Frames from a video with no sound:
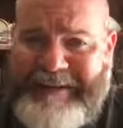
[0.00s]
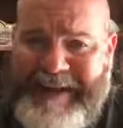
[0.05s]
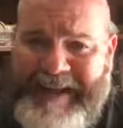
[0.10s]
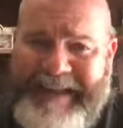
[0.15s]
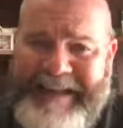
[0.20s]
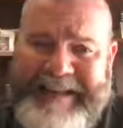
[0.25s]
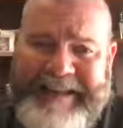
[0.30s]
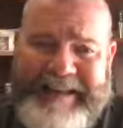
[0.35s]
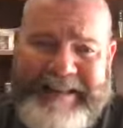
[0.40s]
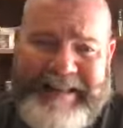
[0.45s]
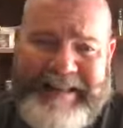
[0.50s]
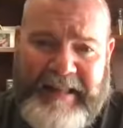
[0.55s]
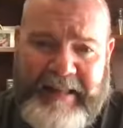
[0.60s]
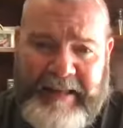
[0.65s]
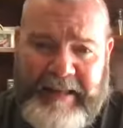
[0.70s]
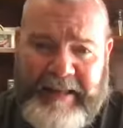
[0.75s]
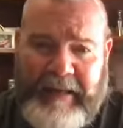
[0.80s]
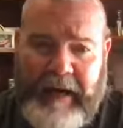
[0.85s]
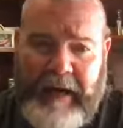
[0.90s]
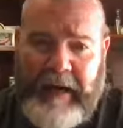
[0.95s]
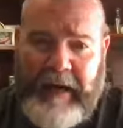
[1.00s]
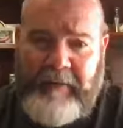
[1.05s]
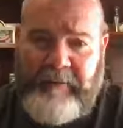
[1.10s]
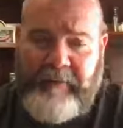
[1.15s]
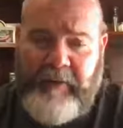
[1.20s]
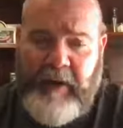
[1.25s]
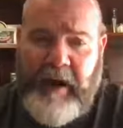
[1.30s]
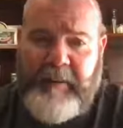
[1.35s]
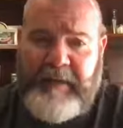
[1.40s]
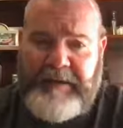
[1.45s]
taking the uh,
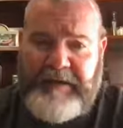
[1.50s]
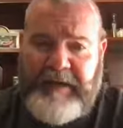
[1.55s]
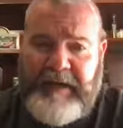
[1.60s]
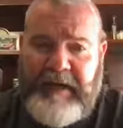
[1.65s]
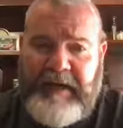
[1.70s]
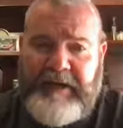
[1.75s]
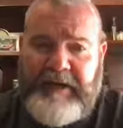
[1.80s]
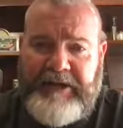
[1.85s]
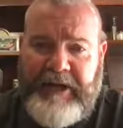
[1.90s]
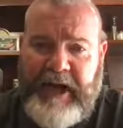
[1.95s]
promised land.